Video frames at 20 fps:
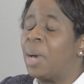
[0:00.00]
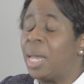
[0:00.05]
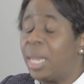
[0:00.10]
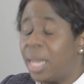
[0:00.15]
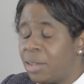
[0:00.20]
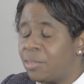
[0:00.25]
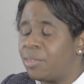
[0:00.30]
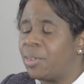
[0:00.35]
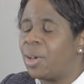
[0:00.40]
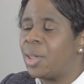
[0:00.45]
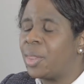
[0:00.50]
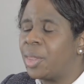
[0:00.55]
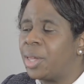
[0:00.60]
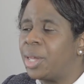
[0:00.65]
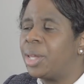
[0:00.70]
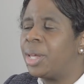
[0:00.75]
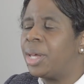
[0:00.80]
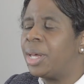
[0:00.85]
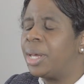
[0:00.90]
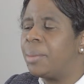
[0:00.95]
late
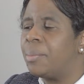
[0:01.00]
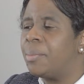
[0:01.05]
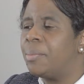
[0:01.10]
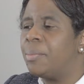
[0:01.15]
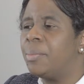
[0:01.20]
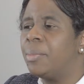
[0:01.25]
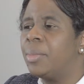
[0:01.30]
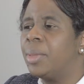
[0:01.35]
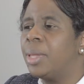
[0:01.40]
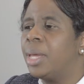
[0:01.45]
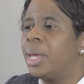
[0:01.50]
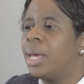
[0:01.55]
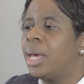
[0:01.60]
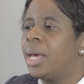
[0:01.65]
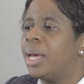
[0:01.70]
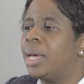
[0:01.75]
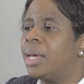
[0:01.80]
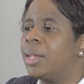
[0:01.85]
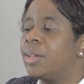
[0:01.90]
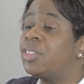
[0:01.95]
father,
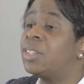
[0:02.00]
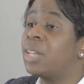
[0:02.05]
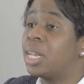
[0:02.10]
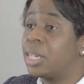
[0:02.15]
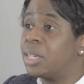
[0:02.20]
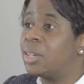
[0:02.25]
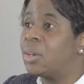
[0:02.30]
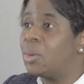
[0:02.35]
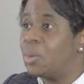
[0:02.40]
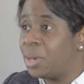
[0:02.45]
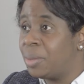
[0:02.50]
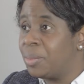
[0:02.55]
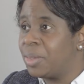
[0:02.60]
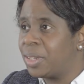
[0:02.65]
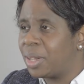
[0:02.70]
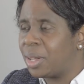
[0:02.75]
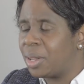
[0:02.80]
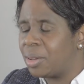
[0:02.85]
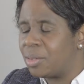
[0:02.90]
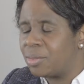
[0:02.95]
studied law
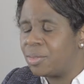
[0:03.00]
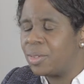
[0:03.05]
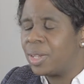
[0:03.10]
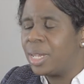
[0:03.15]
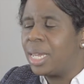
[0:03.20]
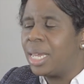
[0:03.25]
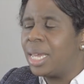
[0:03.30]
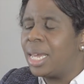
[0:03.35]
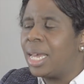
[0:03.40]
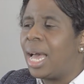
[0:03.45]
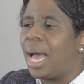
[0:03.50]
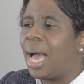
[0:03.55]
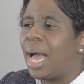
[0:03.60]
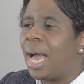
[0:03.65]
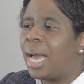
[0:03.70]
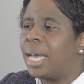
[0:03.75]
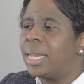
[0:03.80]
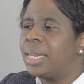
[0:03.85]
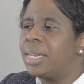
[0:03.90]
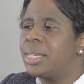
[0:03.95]
himself.
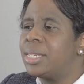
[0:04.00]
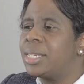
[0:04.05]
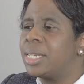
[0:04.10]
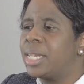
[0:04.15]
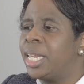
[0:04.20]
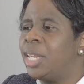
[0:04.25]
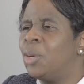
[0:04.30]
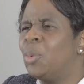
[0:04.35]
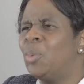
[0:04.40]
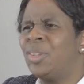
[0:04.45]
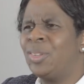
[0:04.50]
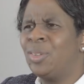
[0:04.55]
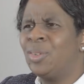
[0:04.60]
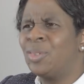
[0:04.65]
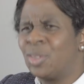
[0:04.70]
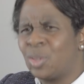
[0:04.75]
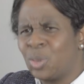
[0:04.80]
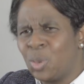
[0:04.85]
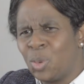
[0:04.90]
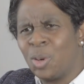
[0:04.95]
And he always
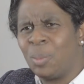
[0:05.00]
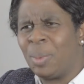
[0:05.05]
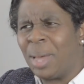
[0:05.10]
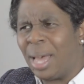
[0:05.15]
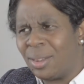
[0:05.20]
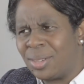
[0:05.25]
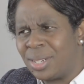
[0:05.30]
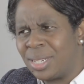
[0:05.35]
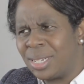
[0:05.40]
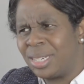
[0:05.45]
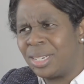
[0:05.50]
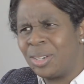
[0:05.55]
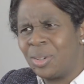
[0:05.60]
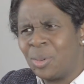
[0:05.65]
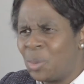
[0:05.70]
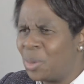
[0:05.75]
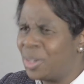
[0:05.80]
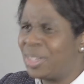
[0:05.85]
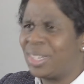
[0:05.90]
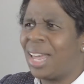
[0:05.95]
used to talk about it, and it
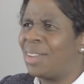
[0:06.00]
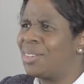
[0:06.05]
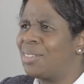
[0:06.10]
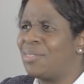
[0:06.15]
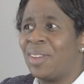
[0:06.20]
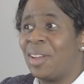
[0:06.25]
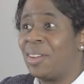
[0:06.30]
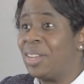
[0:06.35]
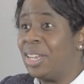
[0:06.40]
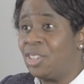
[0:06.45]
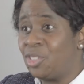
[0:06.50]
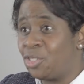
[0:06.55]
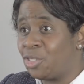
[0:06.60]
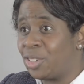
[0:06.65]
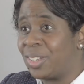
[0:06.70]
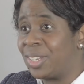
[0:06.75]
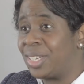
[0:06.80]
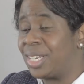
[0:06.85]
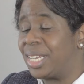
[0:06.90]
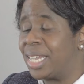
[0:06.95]
always sounded very
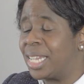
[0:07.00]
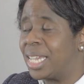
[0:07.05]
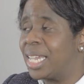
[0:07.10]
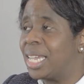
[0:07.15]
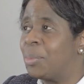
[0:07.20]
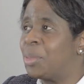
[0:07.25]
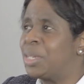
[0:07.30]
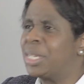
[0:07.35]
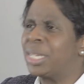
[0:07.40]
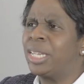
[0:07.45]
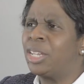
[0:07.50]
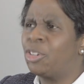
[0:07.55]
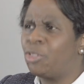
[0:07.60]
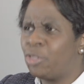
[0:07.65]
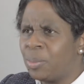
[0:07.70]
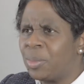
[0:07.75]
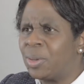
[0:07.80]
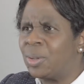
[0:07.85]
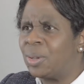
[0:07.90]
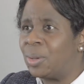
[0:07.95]
interesting, particularly
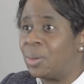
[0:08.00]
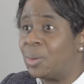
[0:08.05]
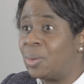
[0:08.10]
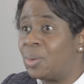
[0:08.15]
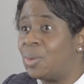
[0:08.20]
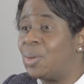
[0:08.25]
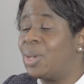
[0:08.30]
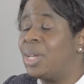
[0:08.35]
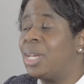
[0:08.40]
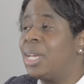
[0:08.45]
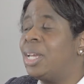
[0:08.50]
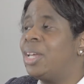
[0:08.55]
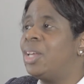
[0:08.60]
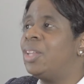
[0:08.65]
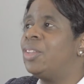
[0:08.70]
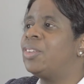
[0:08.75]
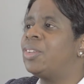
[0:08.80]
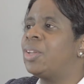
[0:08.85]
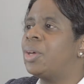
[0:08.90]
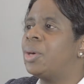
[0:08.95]
criminal law.
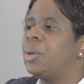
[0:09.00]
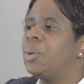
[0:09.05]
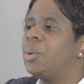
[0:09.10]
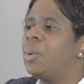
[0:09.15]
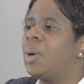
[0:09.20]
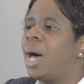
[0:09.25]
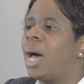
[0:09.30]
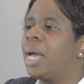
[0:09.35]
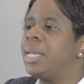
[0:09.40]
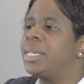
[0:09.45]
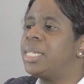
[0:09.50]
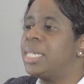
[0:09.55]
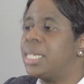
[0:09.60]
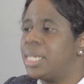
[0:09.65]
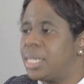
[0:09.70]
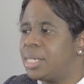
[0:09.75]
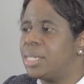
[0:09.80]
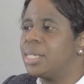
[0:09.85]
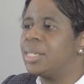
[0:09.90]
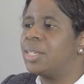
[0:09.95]
So I
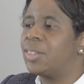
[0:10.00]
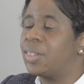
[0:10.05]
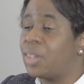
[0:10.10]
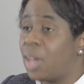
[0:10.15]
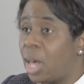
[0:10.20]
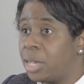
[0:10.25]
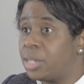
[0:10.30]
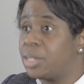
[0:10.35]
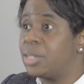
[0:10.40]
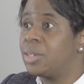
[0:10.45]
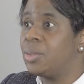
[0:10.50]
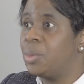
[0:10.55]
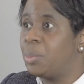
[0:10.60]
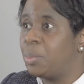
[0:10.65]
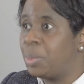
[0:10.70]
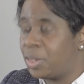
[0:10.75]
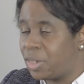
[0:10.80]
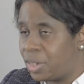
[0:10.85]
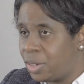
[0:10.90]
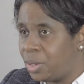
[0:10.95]
did decide to
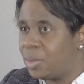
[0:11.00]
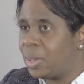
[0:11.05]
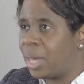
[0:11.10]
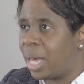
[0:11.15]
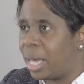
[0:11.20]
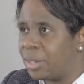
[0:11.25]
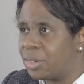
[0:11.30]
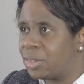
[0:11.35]
pursue that